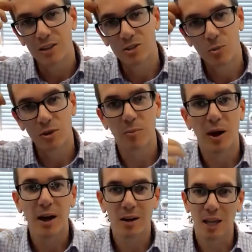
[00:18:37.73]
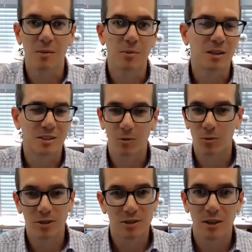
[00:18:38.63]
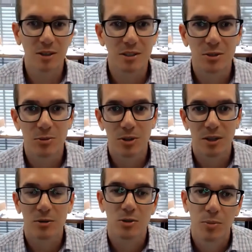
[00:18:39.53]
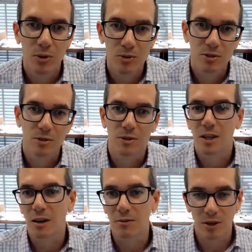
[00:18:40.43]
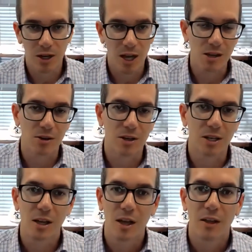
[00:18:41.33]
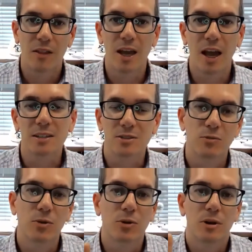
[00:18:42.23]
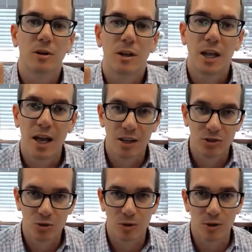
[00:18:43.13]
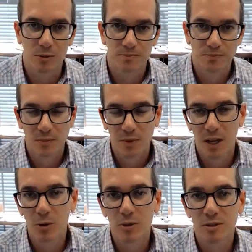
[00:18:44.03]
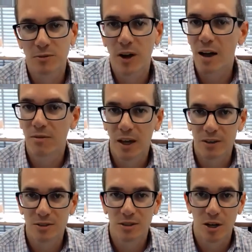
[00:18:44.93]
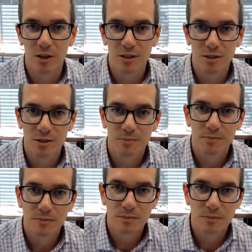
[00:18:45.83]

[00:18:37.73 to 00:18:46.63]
And so when the buyer came in, they said, well, the seller didn't do what they were supposed to. And they got very angry. They asked for an escrow. And it was $5,000.